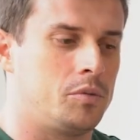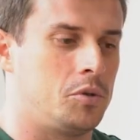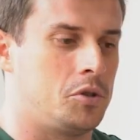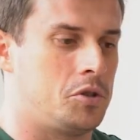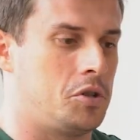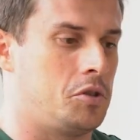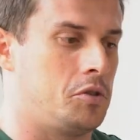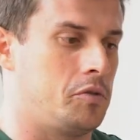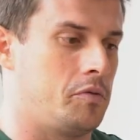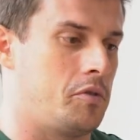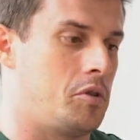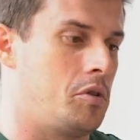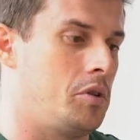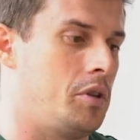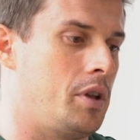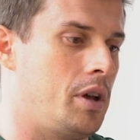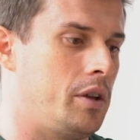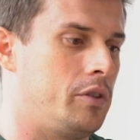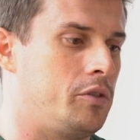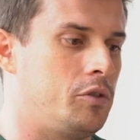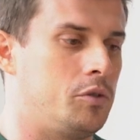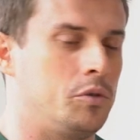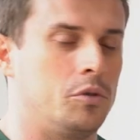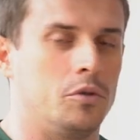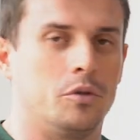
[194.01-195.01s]
which is a very
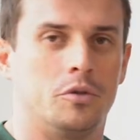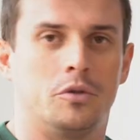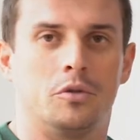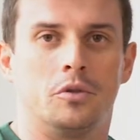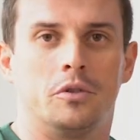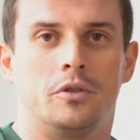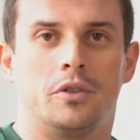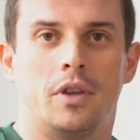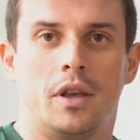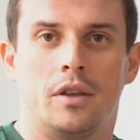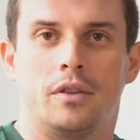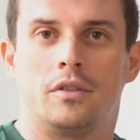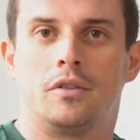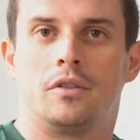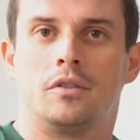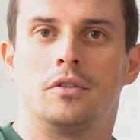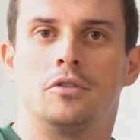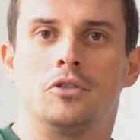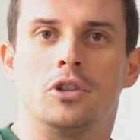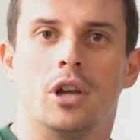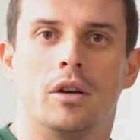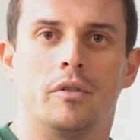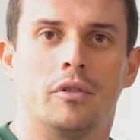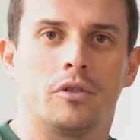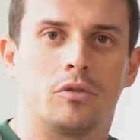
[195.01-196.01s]
nice tool to test
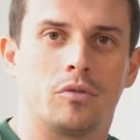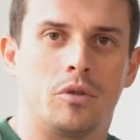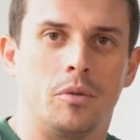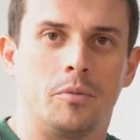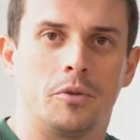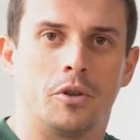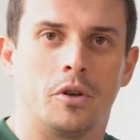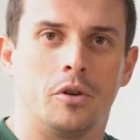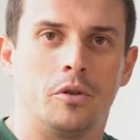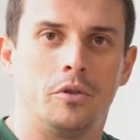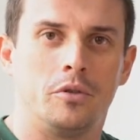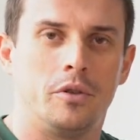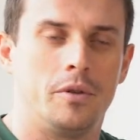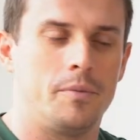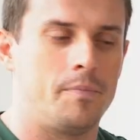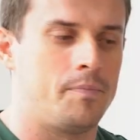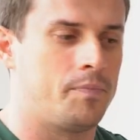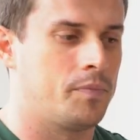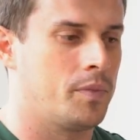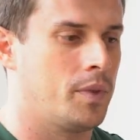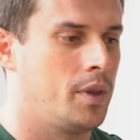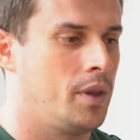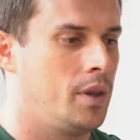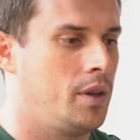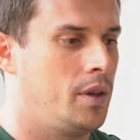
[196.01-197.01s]
JavaScript code.
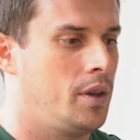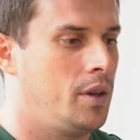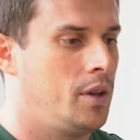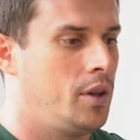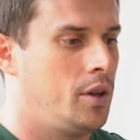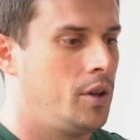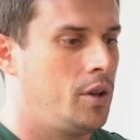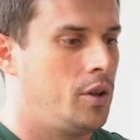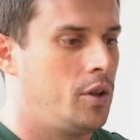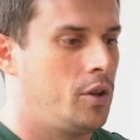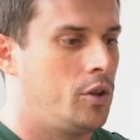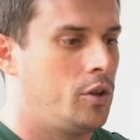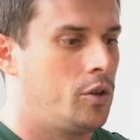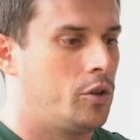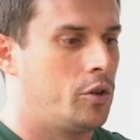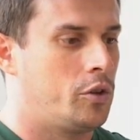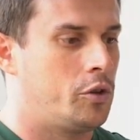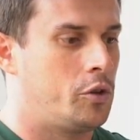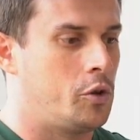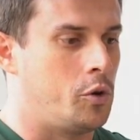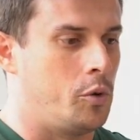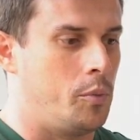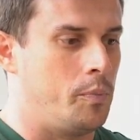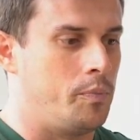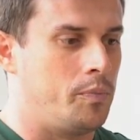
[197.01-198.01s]

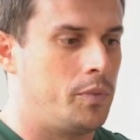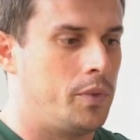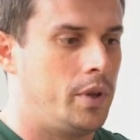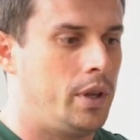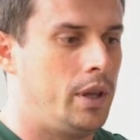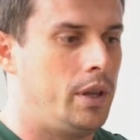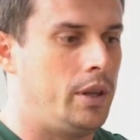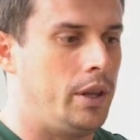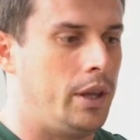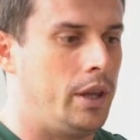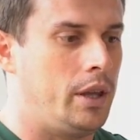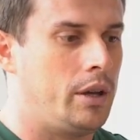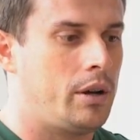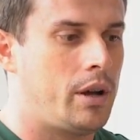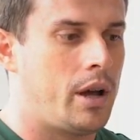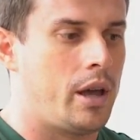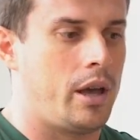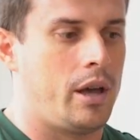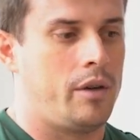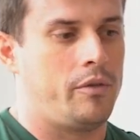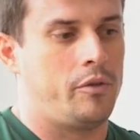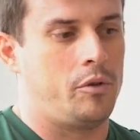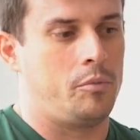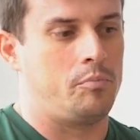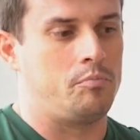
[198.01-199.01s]
So in here I have a